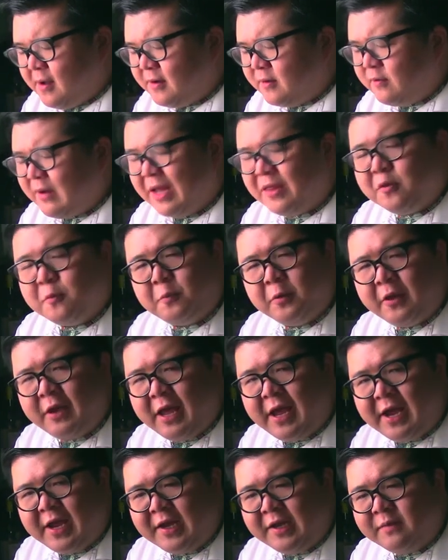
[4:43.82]
Rather
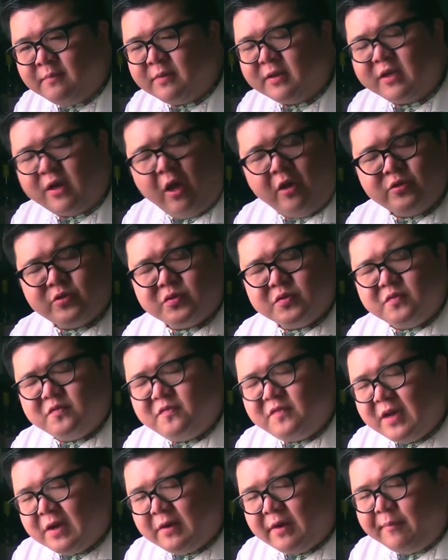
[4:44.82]
plain, but also
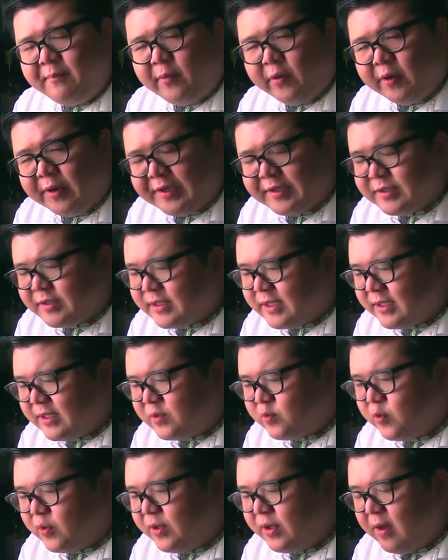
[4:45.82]
very moist, and
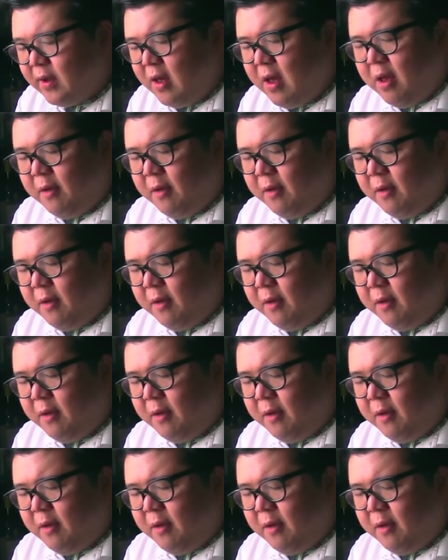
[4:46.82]
this would